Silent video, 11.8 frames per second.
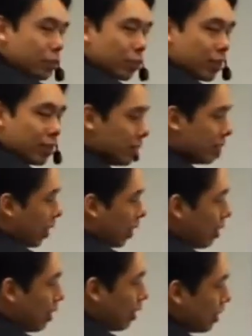you can see
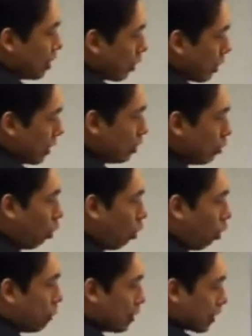that he's got indoor
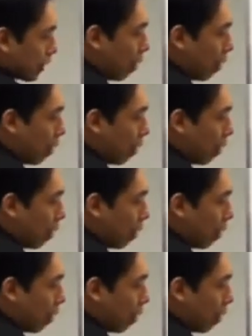hobbies and